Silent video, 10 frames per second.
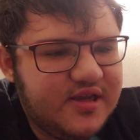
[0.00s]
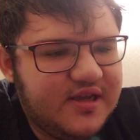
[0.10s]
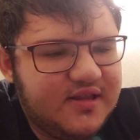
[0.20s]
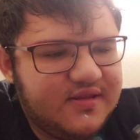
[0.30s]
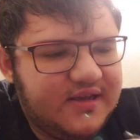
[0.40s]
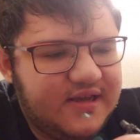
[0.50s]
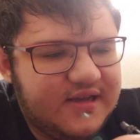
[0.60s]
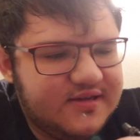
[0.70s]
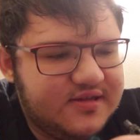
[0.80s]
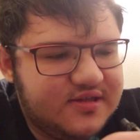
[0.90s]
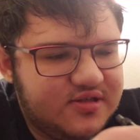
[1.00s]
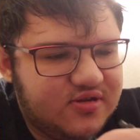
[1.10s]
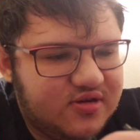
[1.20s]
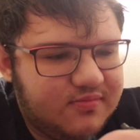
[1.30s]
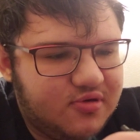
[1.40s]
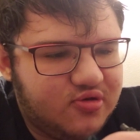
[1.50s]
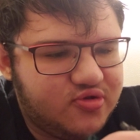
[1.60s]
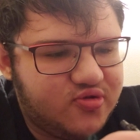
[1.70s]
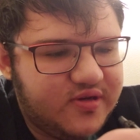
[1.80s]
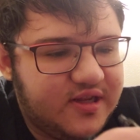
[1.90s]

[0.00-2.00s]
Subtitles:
and the head is on a ball joint,